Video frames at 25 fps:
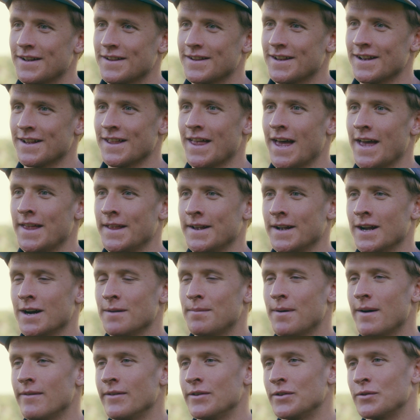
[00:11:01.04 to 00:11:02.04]
than ending
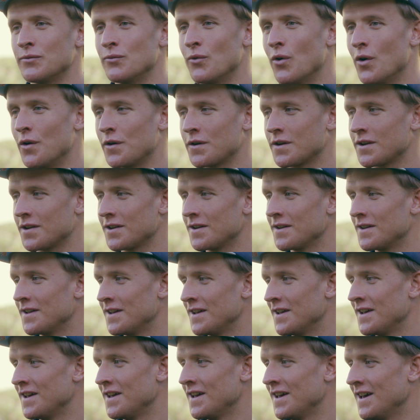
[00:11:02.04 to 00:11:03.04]
up having to walk.
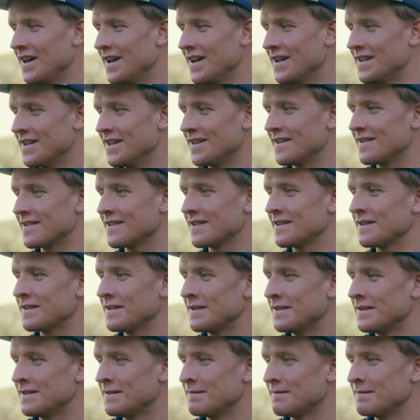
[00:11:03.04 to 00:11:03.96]
And it's